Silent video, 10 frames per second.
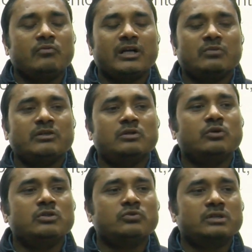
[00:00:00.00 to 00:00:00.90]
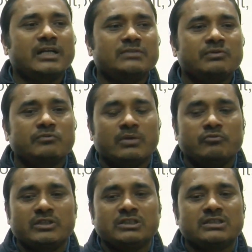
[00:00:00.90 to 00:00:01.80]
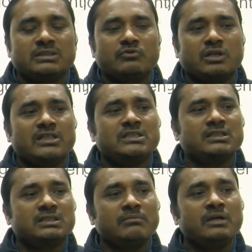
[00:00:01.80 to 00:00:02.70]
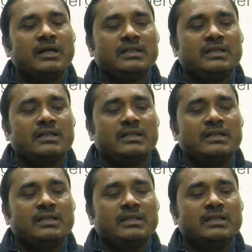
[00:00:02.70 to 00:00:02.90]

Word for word: whatever you're going to transfer from one system to another system